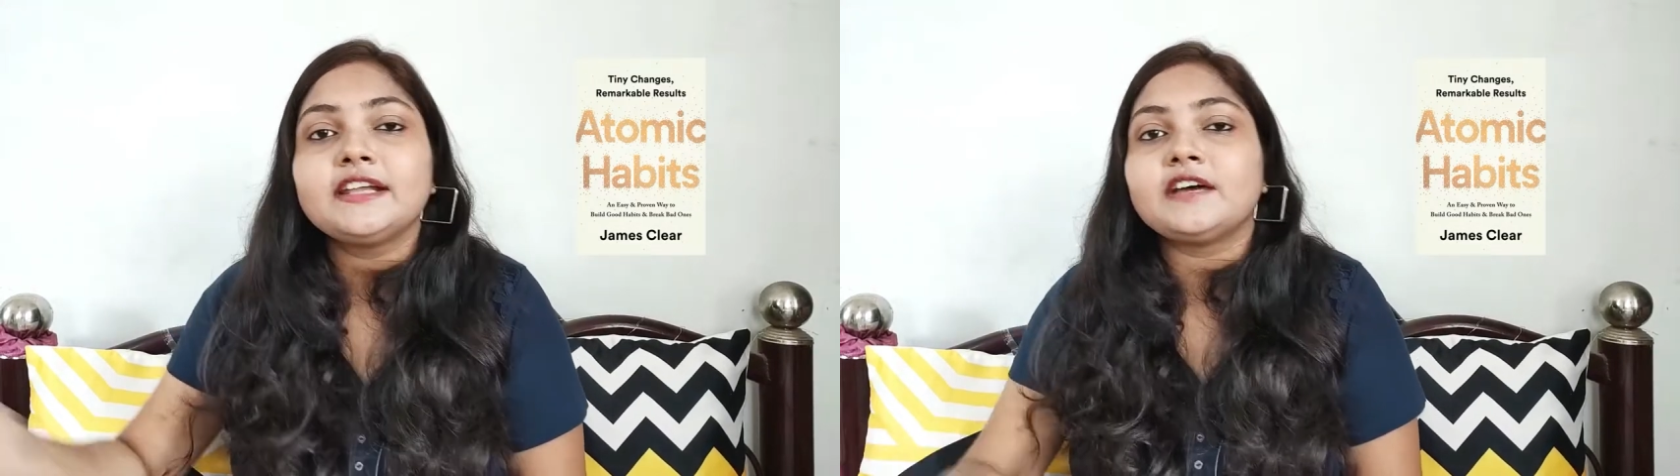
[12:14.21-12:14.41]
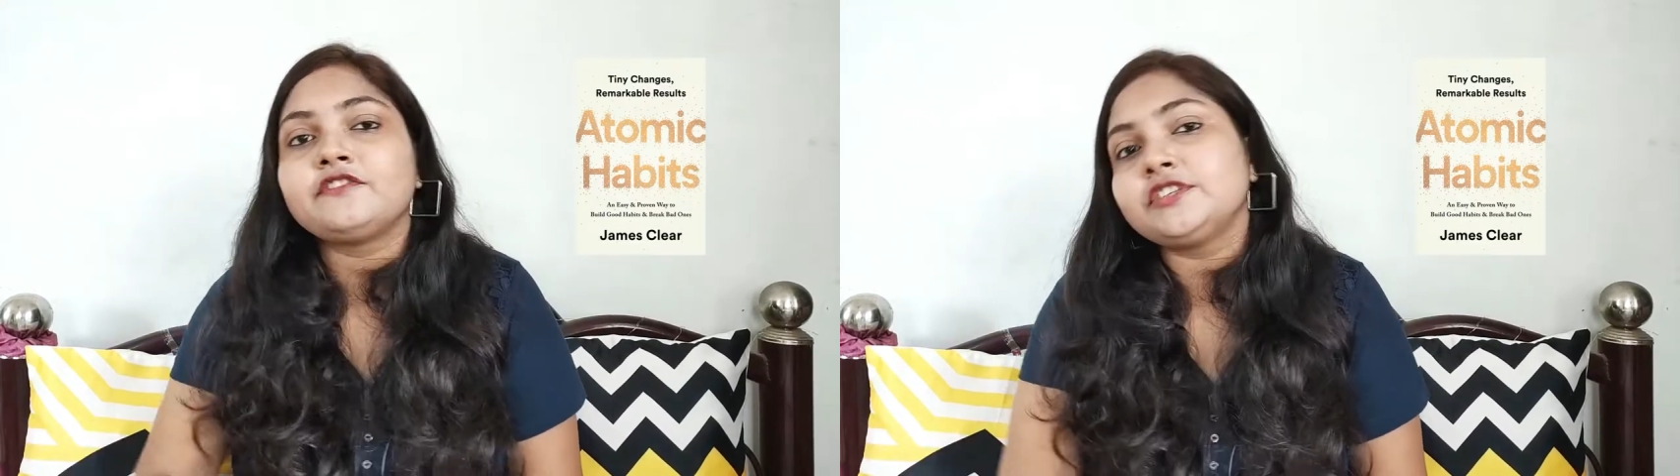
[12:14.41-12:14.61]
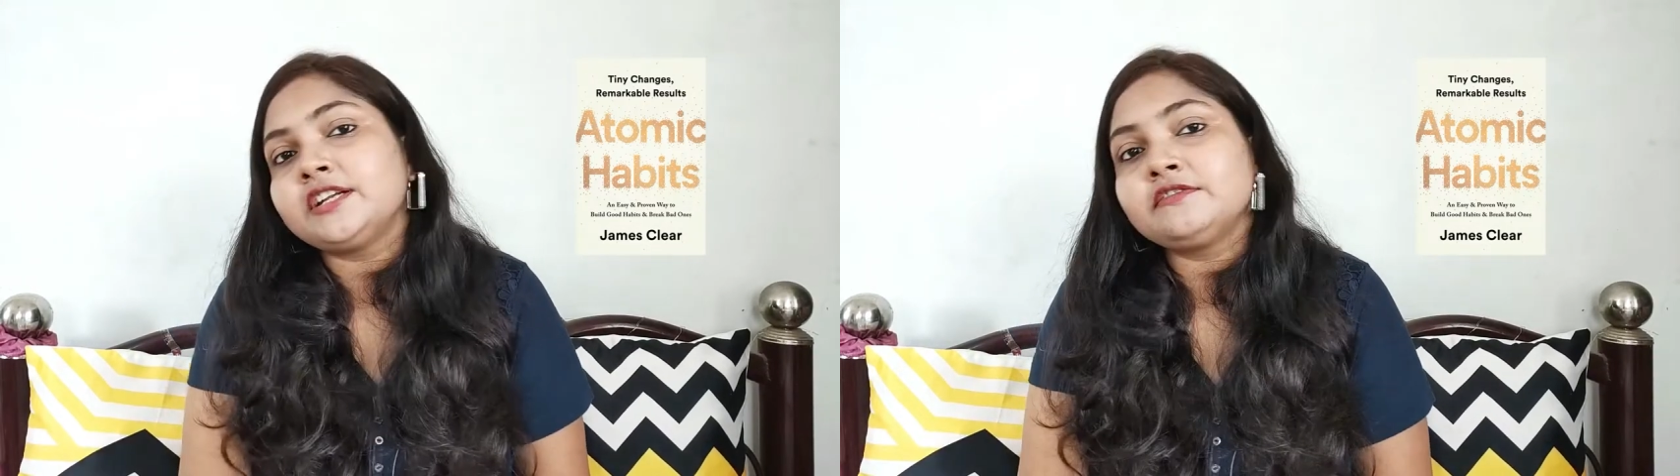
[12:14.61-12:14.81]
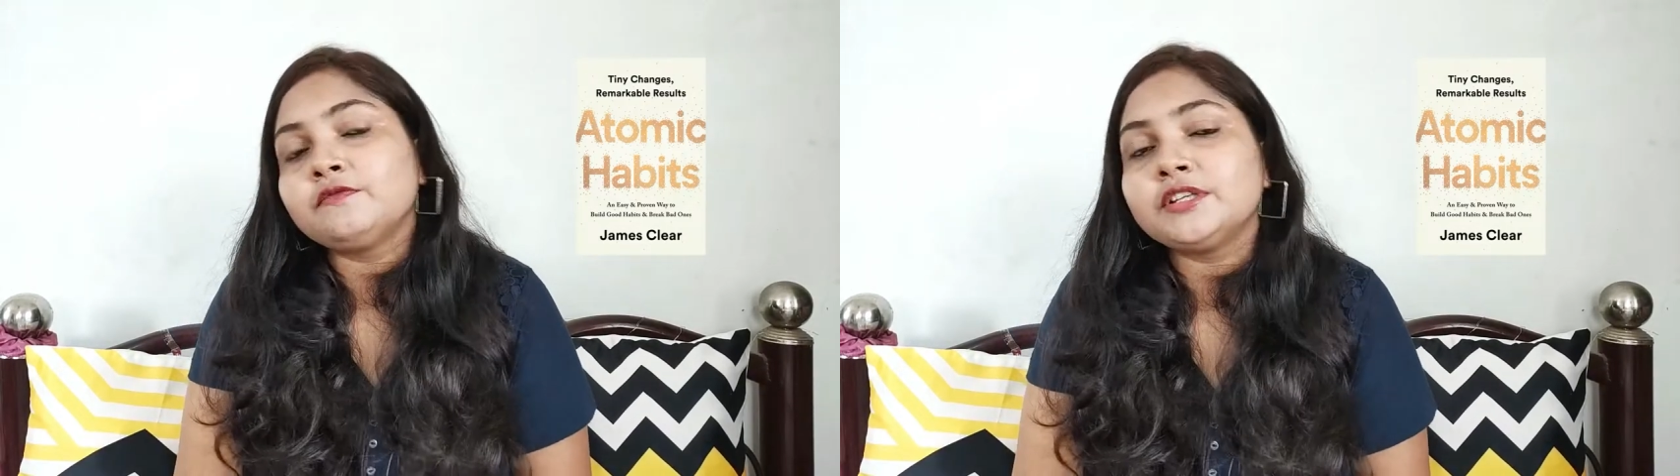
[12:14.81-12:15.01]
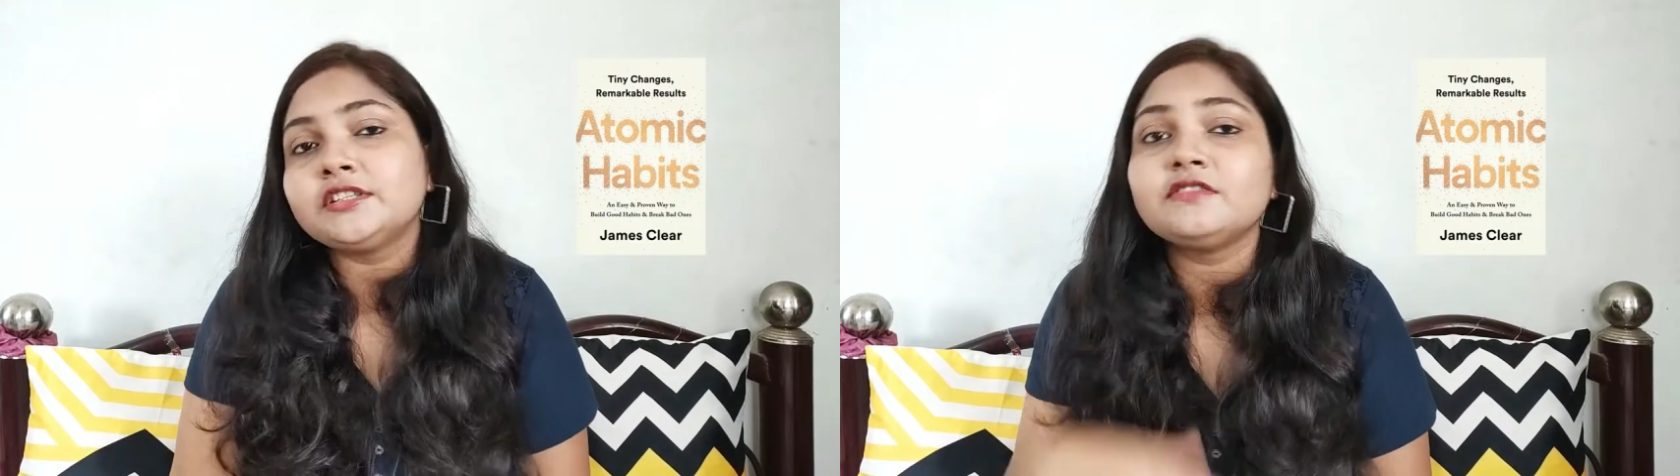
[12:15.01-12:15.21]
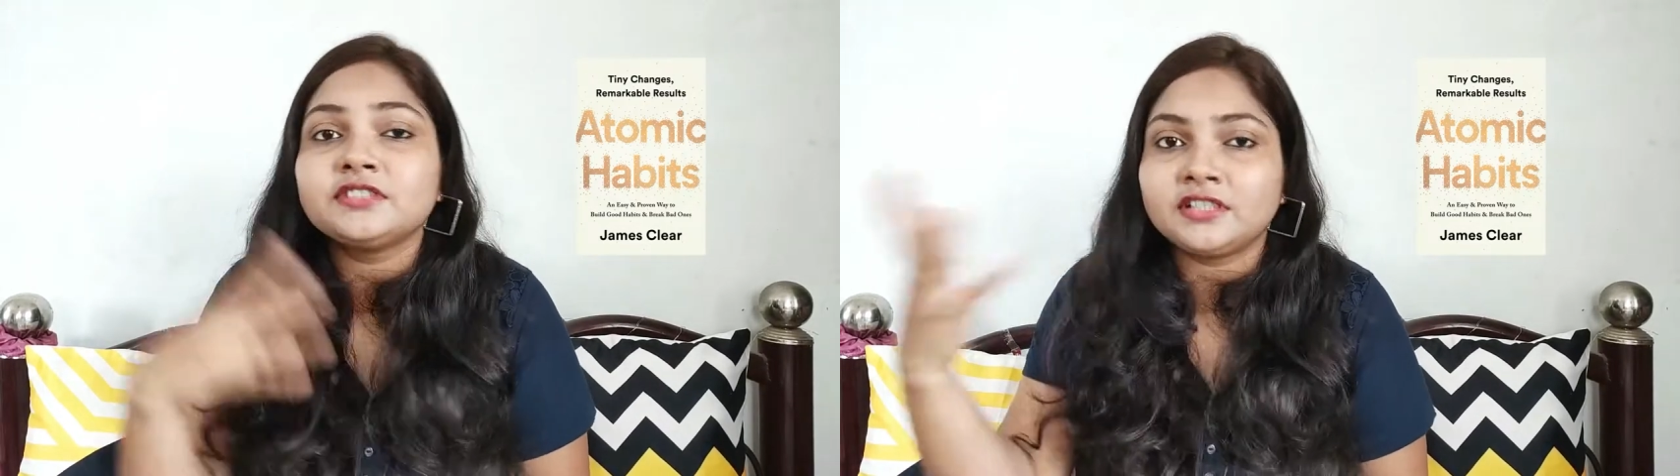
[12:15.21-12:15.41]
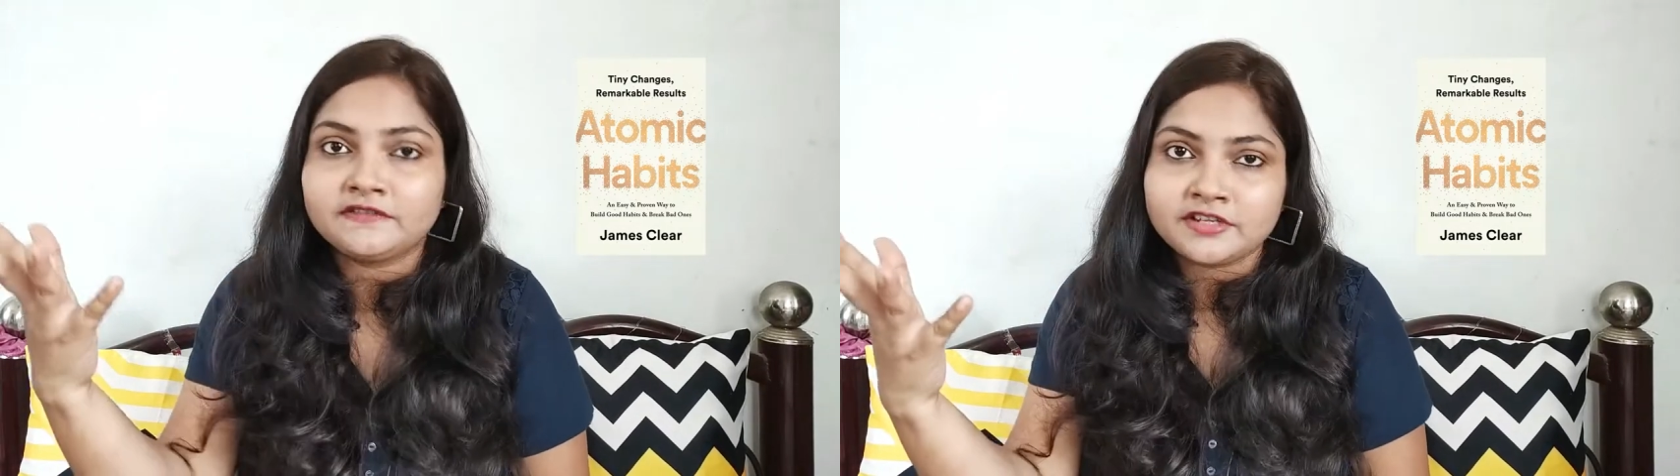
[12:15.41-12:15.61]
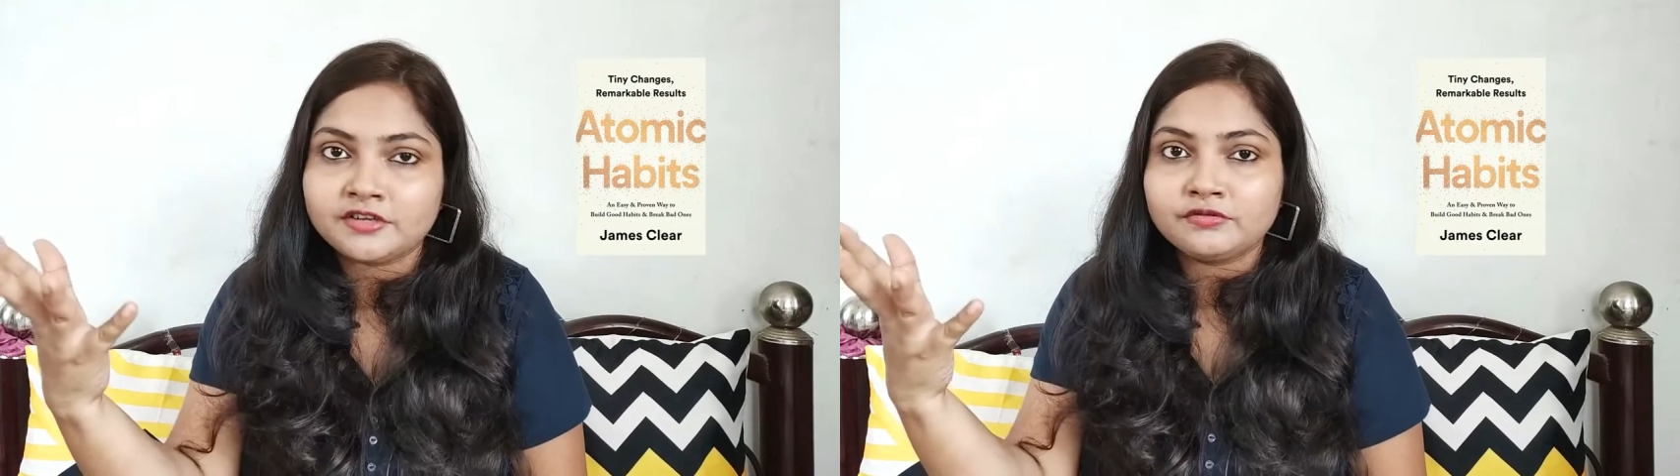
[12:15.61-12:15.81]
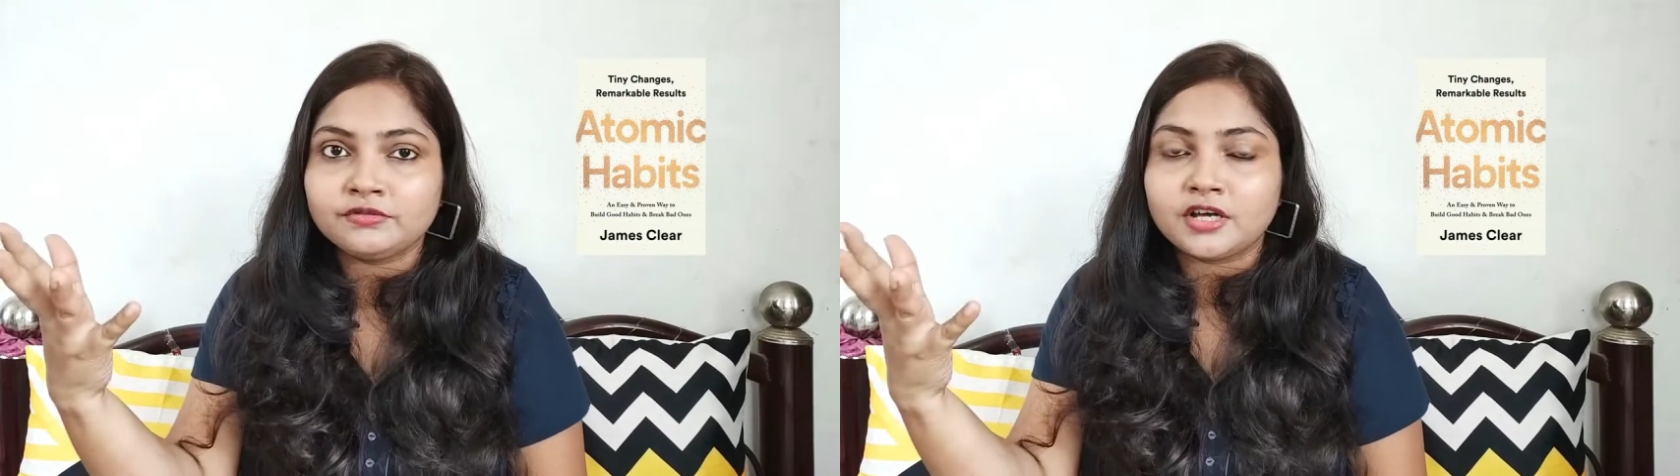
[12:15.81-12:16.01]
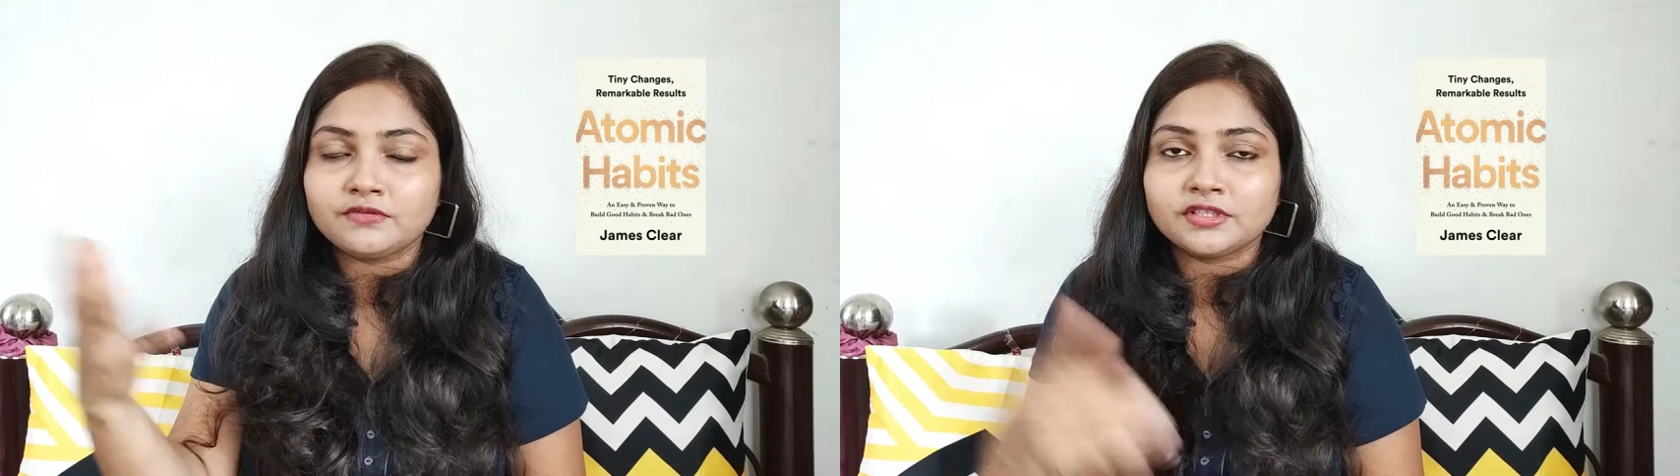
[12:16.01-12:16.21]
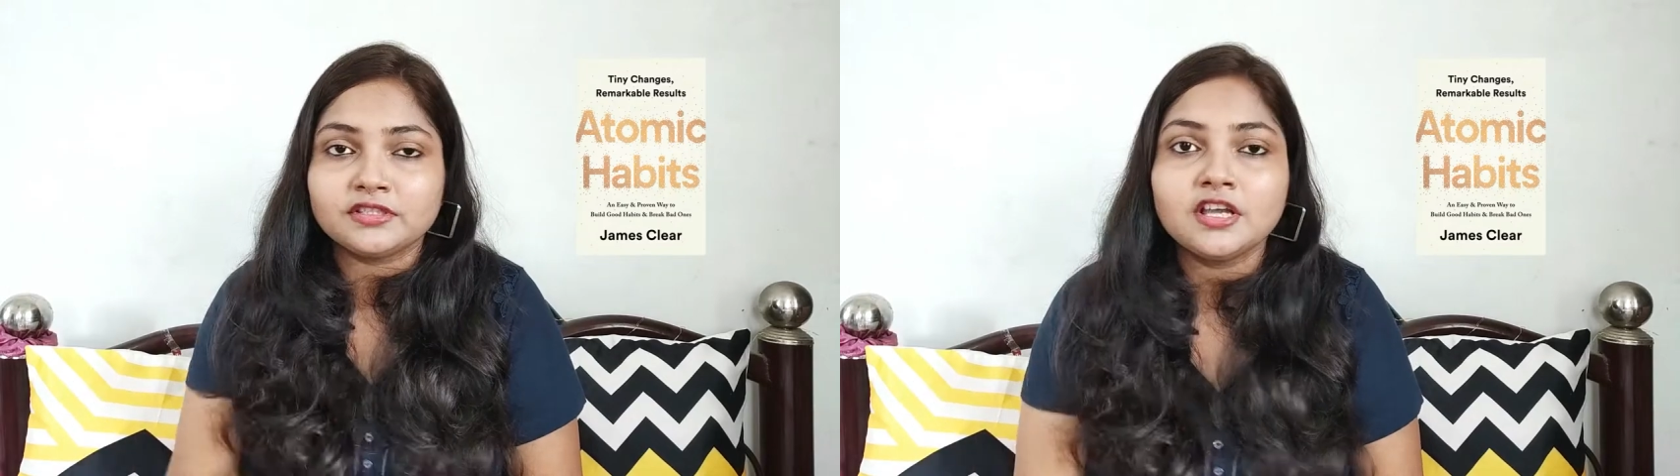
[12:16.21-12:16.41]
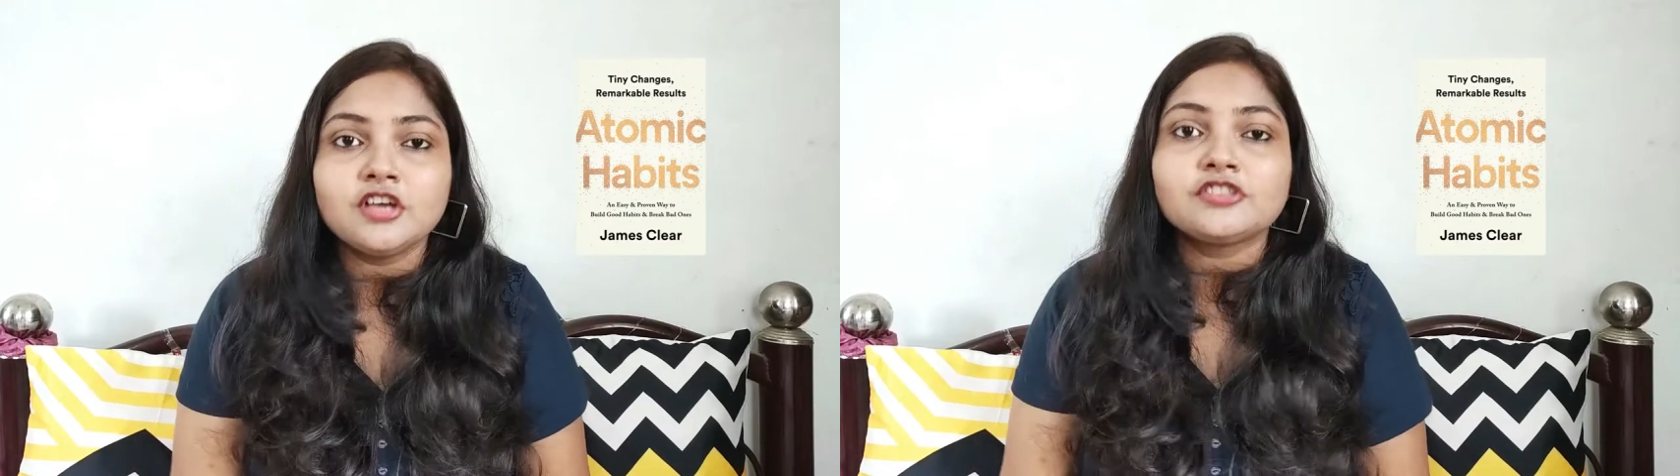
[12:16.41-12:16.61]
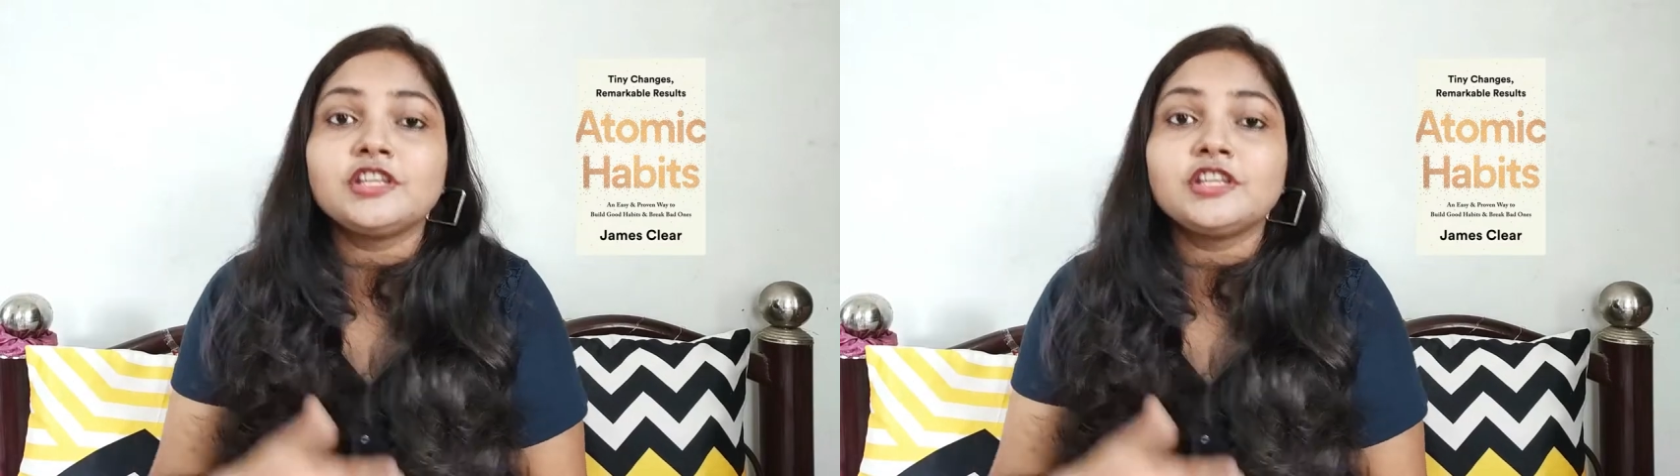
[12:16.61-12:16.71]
and after that 1000, after that 2000.